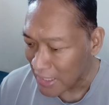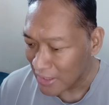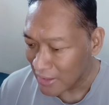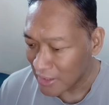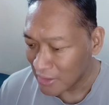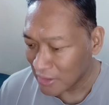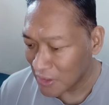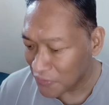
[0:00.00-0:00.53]
The
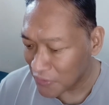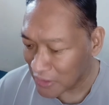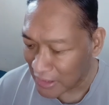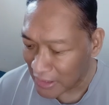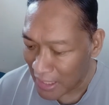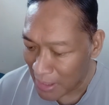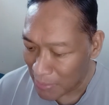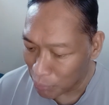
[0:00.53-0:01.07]
Tiffany
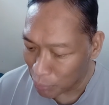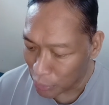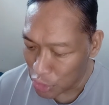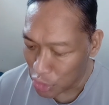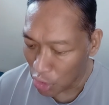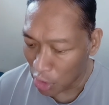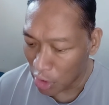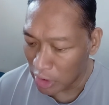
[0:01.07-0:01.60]
lamp was
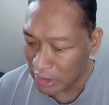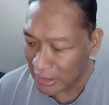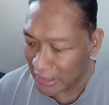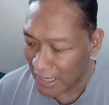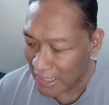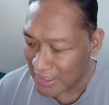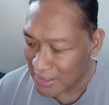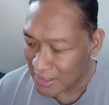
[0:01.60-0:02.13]
on,
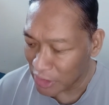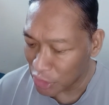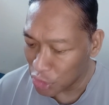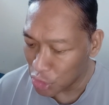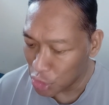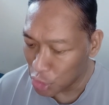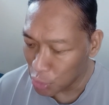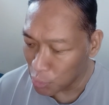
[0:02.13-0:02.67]
casting
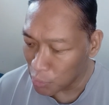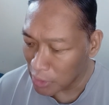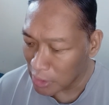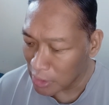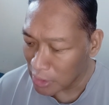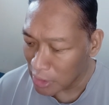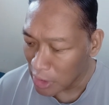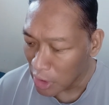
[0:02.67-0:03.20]

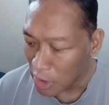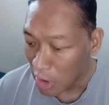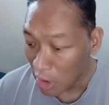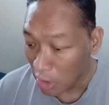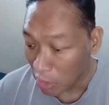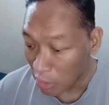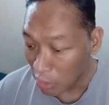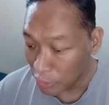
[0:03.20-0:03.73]
jewel
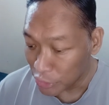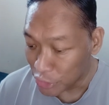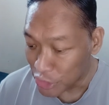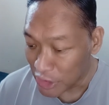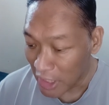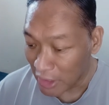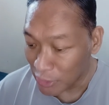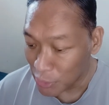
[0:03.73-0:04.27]
colored
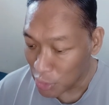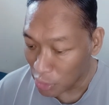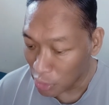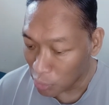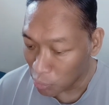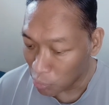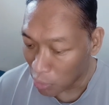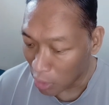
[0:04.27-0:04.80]
shadows on the
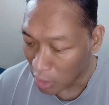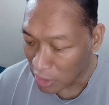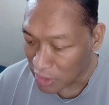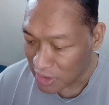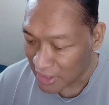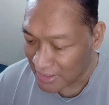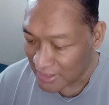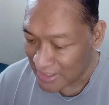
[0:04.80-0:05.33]
walls
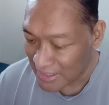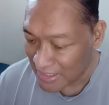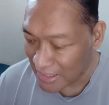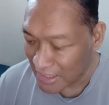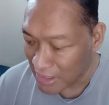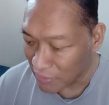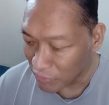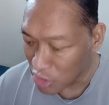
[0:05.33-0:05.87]
and
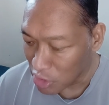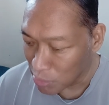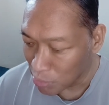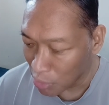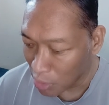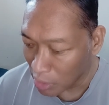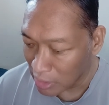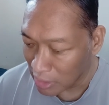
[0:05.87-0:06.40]
ceiling of the
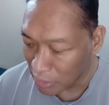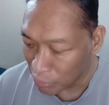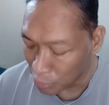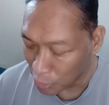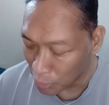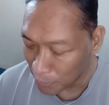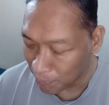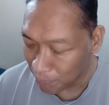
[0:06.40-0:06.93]
small room.
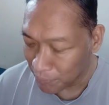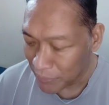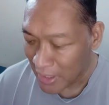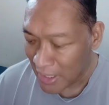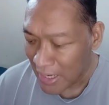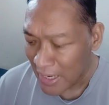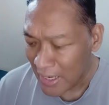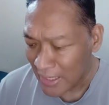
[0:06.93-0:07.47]

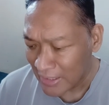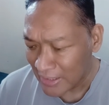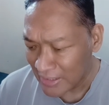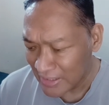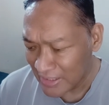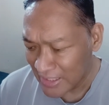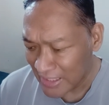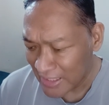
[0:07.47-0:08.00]

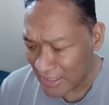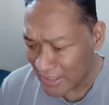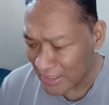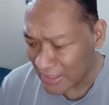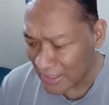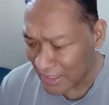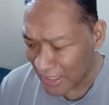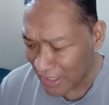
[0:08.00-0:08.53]
Dinah
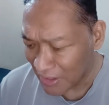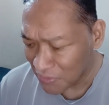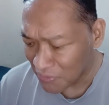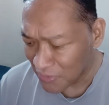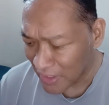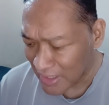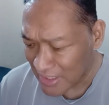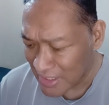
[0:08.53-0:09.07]
lay
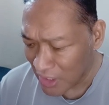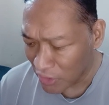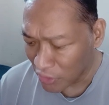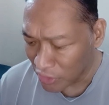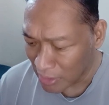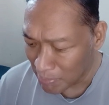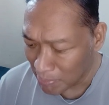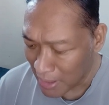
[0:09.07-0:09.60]
face down on
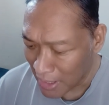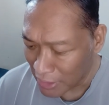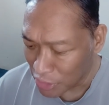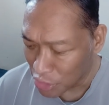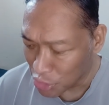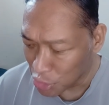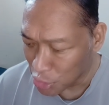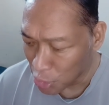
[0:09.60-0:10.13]
the mat,
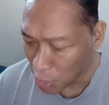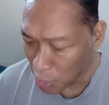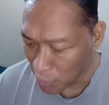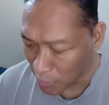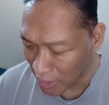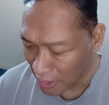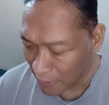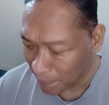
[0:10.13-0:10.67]
drawing.